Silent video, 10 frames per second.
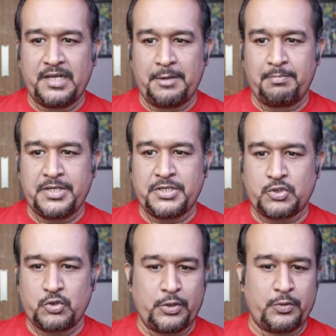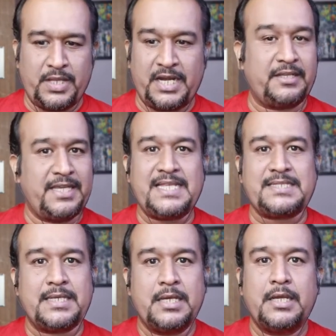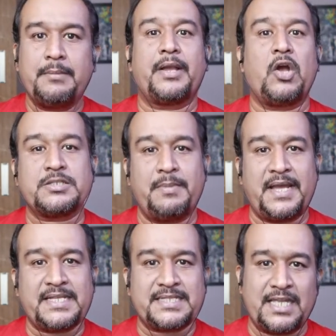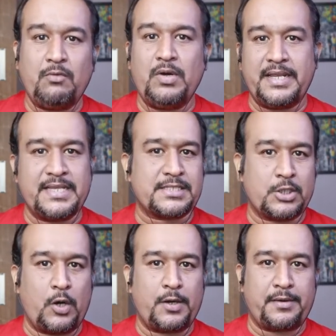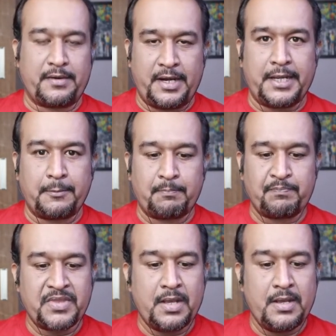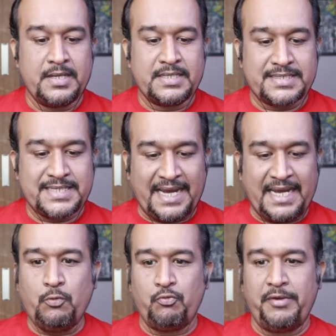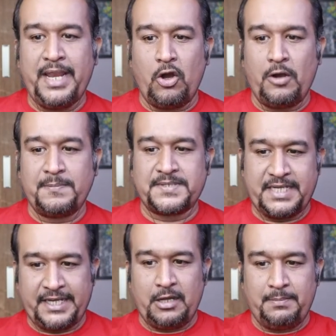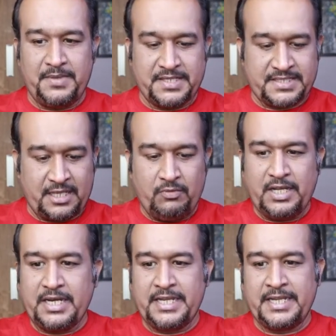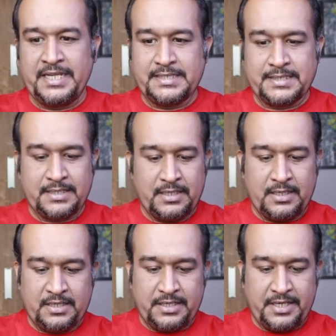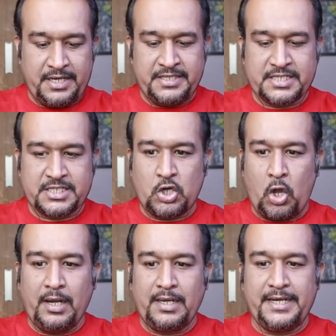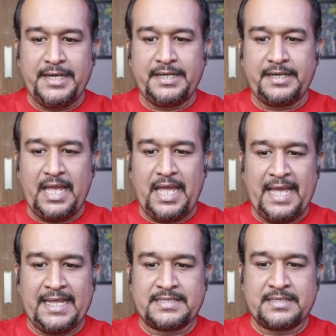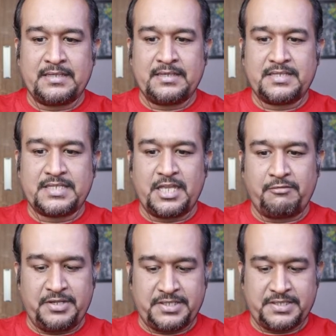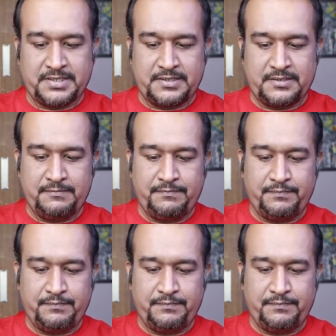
Let me show you that. Yes, because my server is not running. Second way of setting up the server is install it as service.